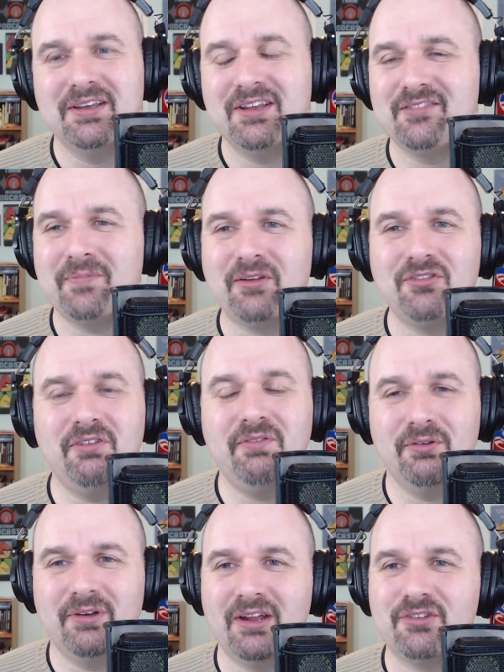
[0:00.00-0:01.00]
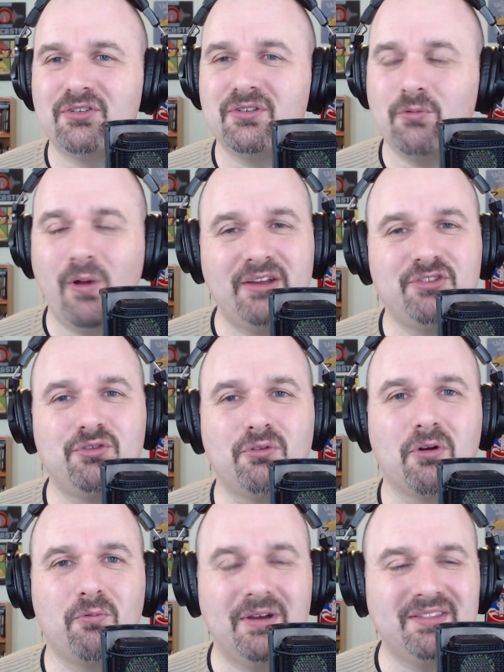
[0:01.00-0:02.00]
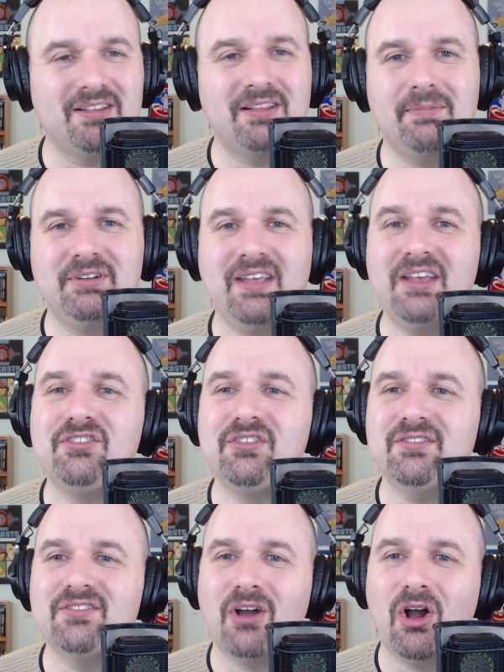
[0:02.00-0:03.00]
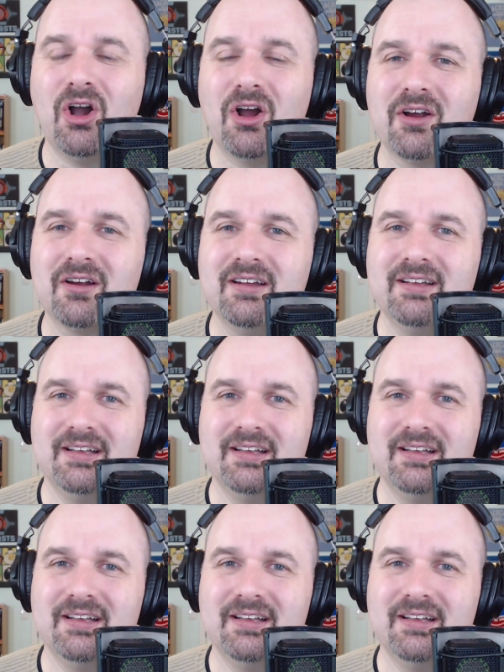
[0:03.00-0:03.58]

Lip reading: especially if you're not quite sure what the limitations are